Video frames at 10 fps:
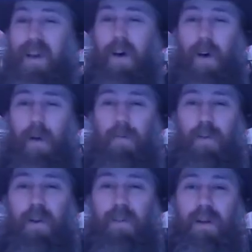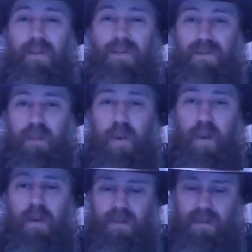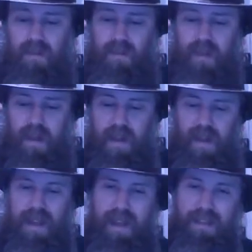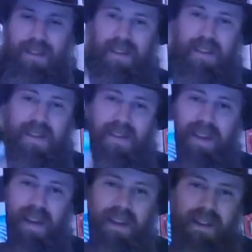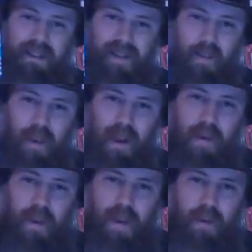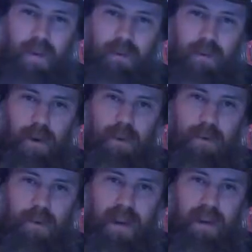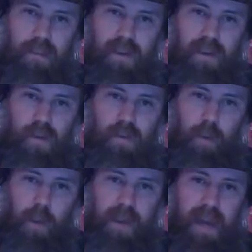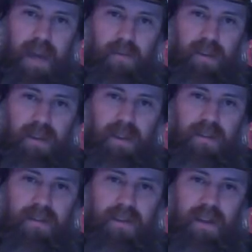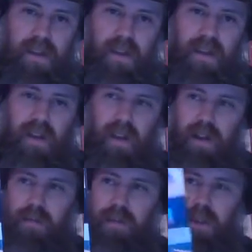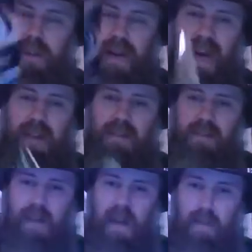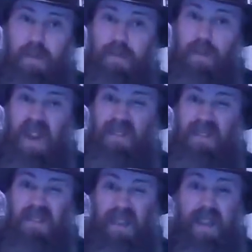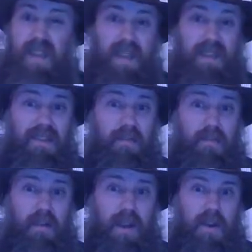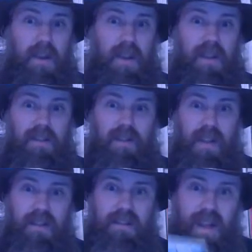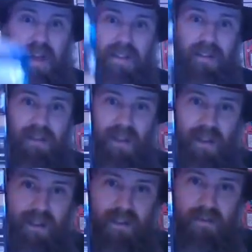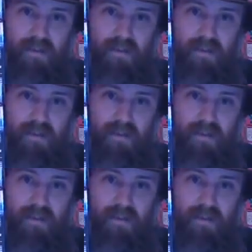horror film of sorts, and that is Requiem for a Dream, the new 4K release of that, which if you haven't seen it, that's a very intense and